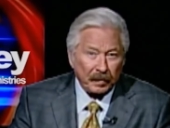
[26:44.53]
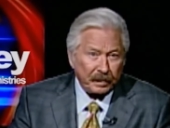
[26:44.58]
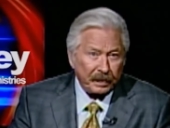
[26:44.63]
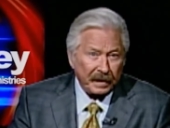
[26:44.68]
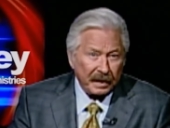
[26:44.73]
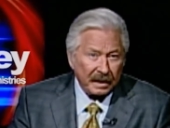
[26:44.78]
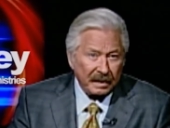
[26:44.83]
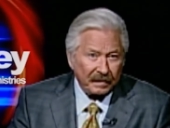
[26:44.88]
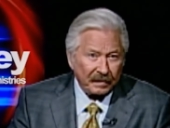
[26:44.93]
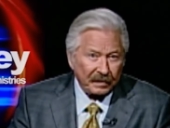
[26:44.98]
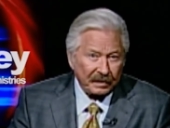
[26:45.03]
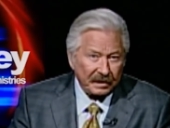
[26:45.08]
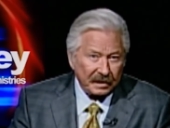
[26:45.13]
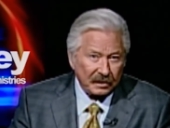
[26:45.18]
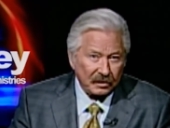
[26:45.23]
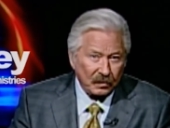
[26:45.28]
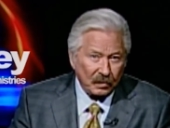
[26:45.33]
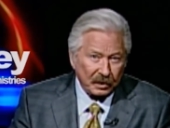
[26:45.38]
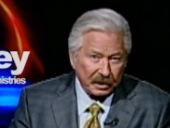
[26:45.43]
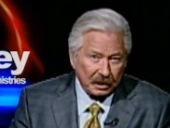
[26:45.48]
prepared for
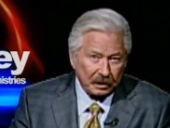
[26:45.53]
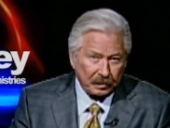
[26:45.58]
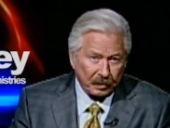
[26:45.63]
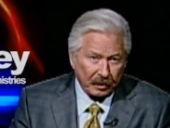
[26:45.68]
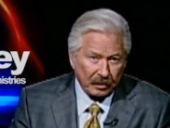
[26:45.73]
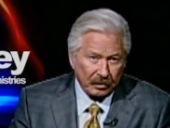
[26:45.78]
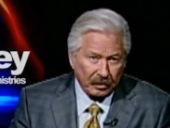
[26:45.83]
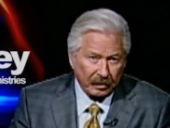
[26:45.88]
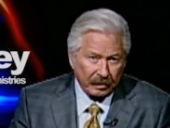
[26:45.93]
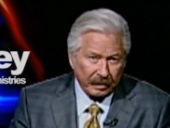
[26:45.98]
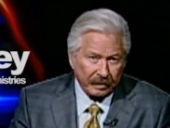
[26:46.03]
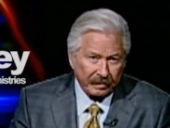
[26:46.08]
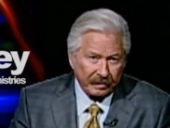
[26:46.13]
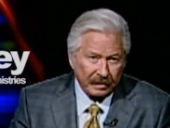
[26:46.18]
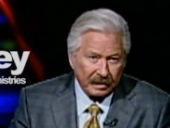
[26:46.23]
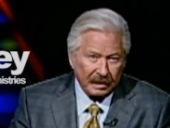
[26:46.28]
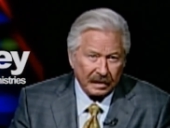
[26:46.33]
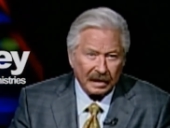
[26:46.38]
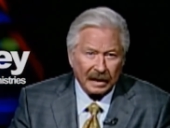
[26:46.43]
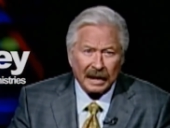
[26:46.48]
this week's program,
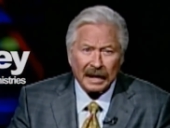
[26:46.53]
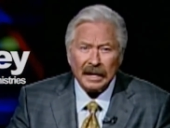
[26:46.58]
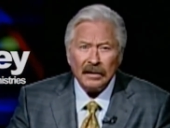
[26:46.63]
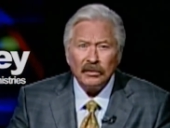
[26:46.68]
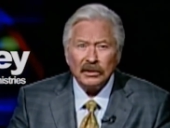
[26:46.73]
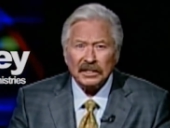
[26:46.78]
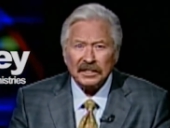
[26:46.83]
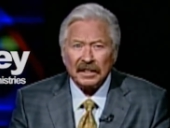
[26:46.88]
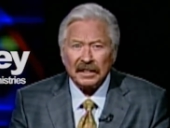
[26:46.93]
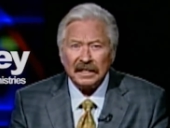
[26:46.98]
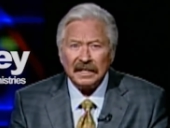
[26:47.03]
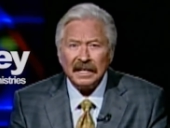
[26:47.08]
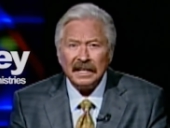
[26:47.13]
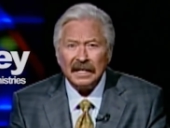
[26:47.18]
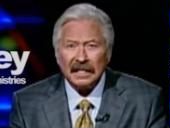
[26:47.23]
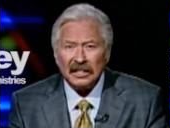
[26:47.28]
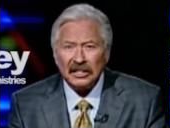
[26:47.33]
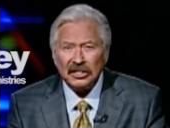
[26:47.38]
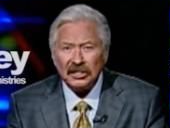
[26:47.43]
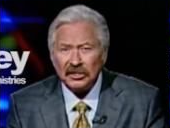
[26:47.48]
I was
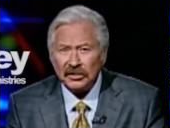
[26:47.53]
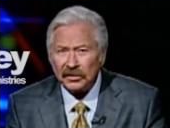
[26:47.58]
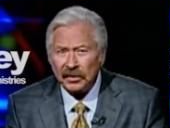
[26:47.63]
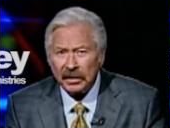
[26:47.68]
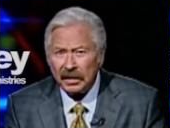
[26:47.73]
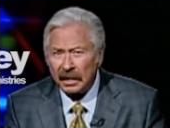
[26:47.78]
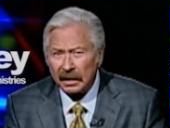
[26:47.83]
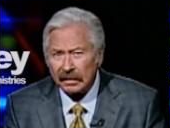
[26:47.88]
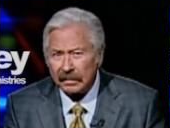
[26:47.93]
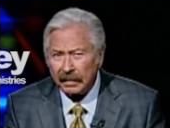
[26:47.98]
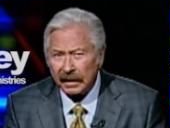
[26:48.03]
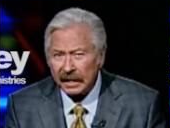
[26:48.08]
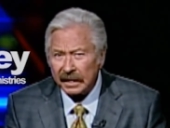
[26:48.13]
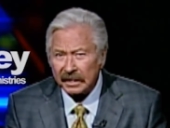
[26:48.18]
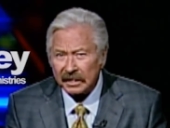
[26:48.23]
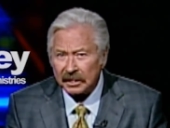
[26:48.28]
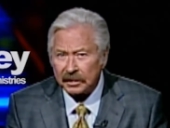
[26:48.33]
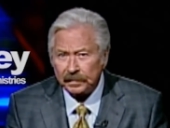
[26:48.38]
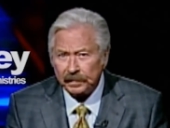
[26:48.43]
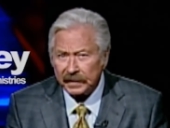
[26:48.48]
again struck by
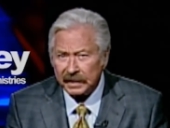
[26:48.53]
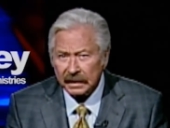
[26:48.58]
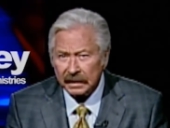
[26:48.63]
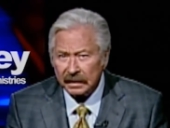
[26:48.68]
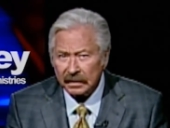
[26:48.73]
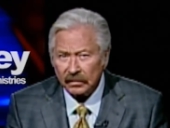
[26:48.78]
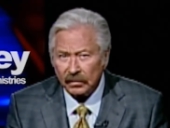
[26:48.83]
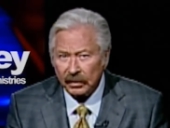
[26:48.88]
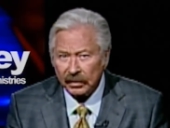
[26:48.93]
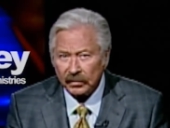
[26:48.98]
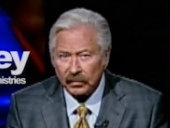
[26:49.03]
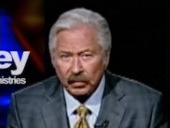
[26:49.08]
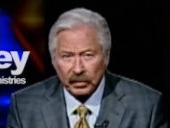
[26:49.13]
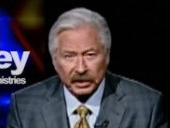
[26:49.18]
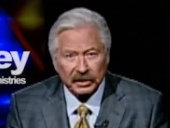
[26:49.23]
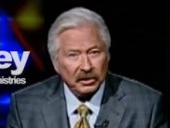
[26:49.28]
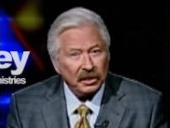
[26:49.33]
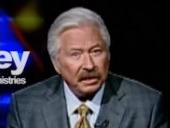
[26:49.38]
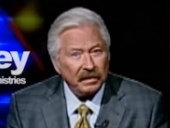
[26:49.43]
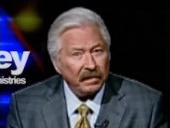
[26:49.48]
the speed with
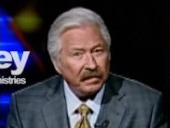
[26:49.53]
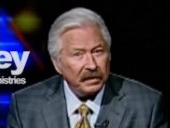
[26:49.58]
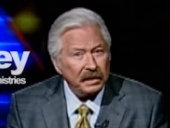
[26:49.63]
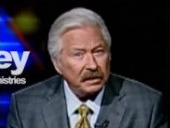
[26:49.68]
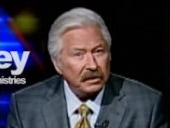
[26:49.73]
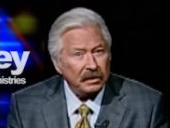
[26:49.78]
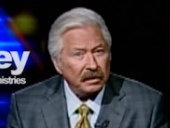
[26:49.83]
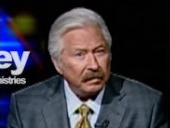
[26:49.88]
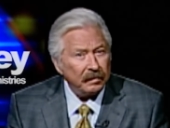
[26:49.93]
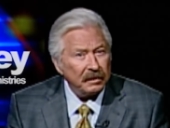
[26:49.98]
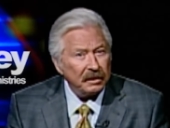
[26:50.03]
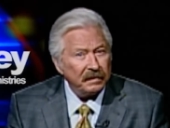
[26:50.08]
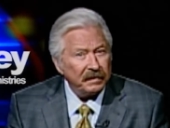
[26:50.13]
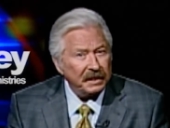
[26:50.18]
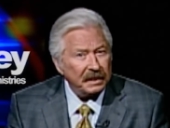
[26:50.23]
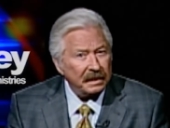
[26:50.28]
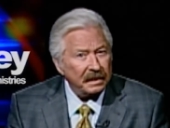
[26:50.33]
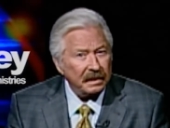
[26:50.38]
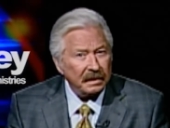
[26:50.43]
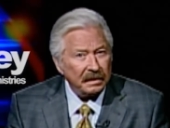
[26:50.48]
which events are
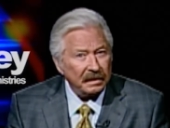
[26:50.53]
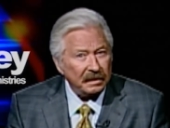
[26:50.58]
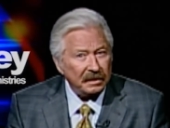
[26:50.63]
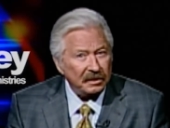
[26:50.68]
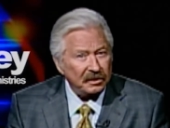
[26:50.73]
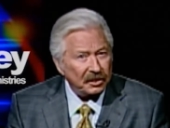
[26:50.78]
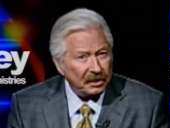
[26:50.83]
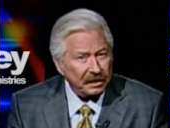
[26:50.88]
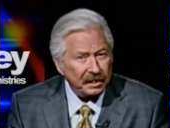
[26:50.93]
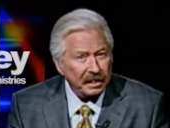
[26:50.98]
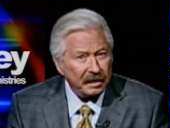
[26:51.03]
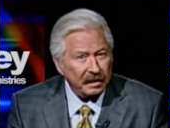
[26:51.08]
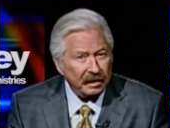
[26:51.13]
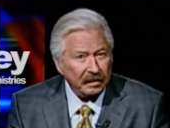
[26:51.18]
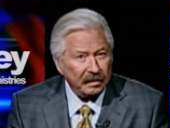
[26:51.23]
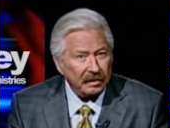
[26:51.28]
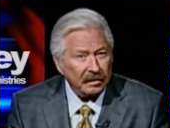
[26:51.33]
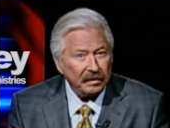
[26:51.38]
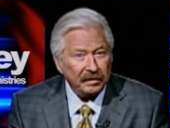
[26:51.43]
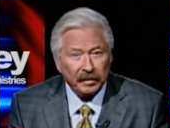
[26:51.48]
moving into the
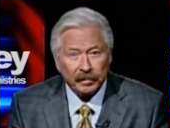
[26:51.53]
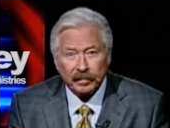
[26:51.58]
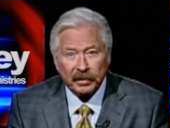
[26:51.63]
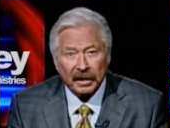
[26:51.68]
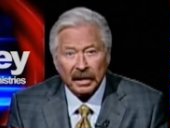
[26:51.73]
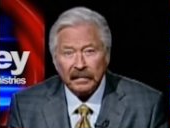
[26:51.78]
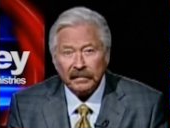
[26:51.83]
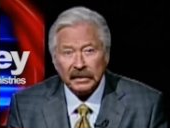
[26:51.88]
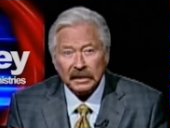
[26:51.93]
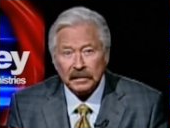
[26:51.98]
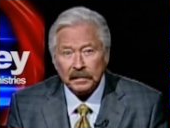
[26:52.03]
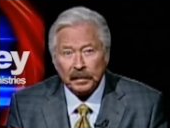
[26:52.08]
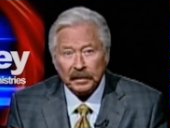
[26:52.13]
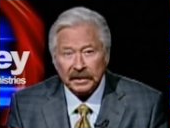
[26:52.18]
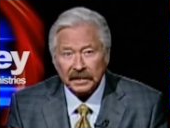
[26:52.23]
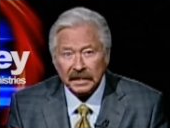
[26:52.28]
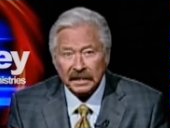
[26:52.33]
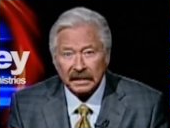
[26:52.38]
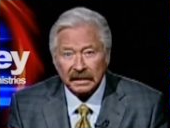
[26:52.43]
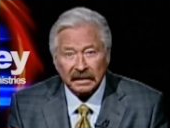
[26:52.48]
scenario the prophets
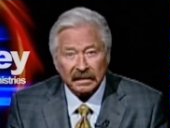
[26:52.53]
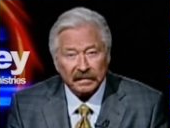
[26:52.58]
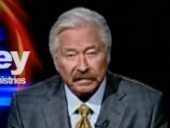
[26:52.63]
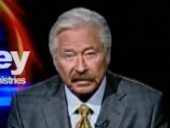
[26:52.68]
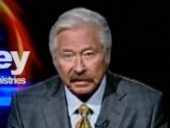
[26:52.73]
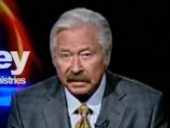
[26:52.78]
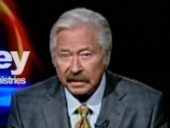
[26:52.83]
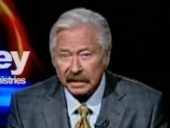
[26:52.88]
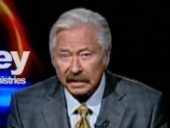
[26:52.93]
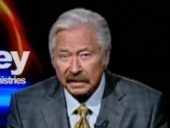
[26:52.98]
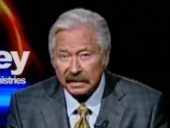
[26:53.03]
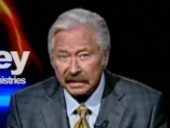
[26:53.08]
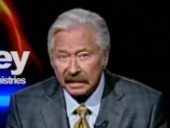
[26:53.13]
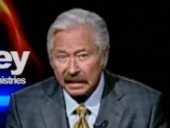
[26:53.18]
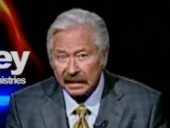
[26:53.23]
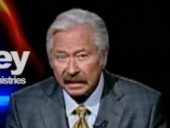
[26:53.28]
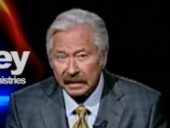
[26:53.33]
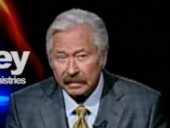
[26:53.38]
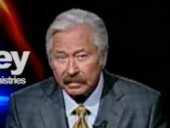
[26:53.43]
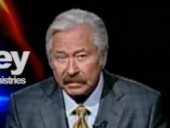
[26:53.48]
predicted for the end
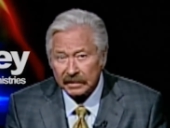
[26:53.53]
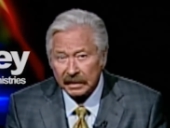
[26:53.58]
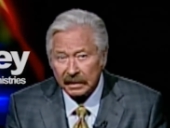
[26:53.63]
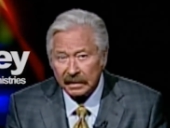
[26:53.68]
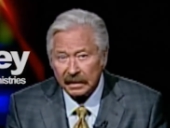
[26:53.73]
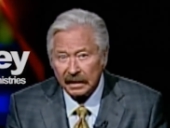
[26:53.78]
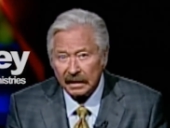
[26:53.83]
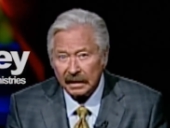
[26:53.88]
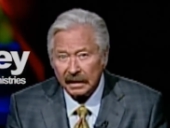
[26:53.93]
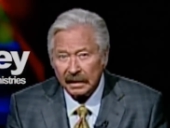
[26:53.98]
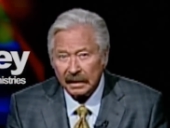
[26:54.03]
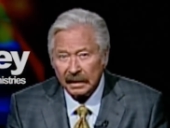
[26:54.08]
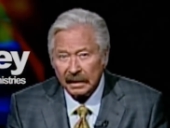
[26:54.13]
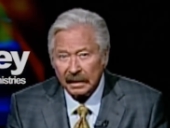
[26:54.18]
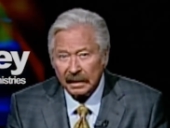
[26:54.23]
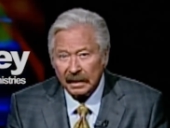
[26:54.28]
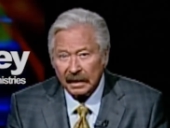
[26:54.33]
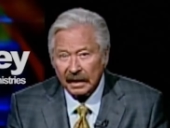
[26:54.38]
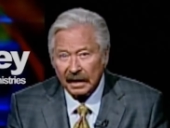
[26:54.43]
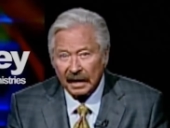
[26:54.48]
times.
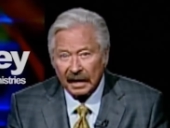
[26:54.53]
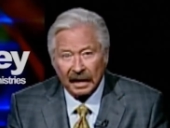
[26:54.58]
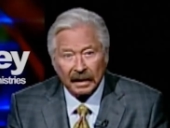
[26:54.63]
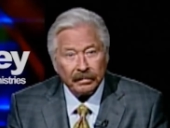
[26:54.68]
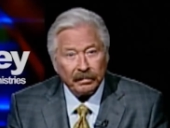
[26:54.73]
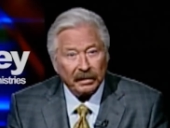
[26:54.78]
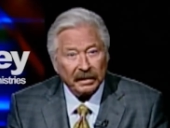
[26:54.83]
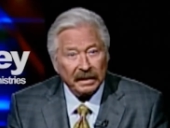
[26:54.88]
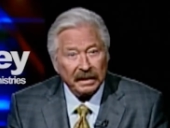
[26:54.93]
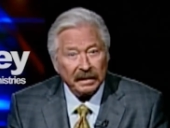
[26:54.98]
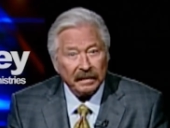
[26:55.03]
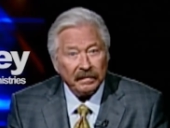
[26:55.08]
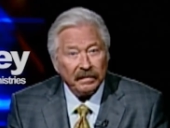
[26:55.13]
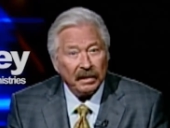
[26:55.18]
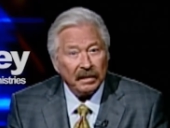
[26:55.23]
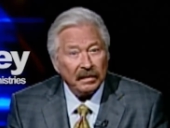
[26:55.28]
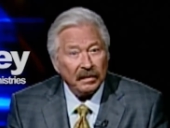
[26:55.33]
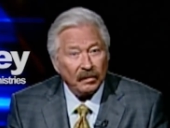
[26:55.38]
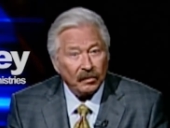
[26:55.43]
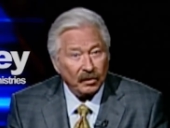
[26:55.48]
I
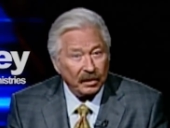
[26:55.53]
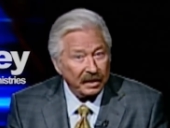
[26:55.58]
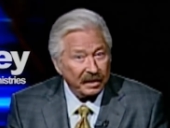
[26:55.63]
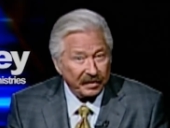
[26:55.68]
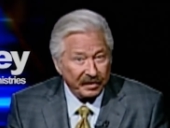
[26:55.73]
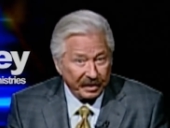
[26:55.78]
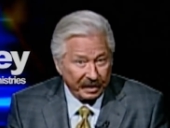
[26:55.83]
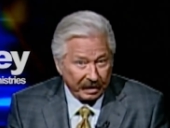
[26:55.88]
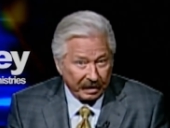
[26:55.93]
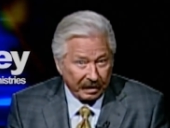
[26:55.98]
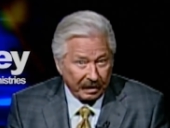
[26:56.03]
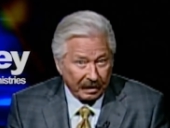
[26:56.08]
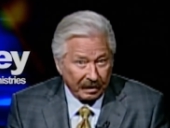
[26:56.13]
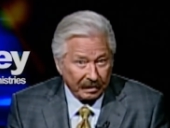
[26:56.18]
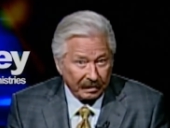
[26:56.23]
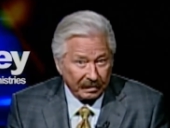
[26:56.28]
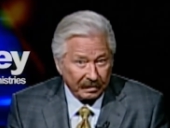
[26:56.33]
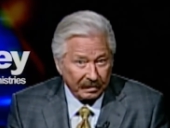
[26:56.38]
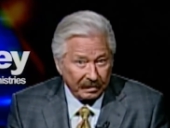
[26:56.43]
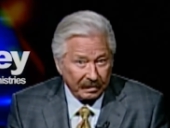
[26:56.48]
believe we're
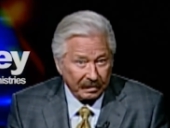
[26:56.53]
there.